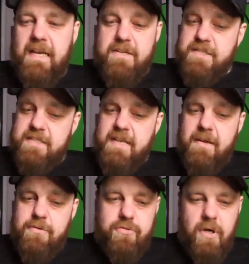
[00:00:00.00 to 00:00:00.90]
I just sit
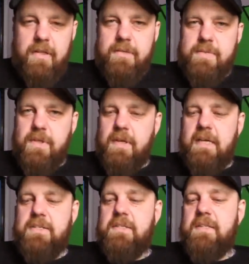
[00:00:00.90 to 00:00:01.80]
down and draw them. So like
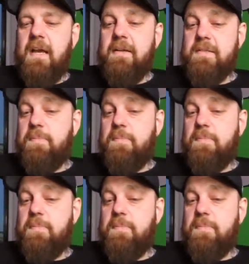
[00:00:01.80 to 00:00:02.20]
each design is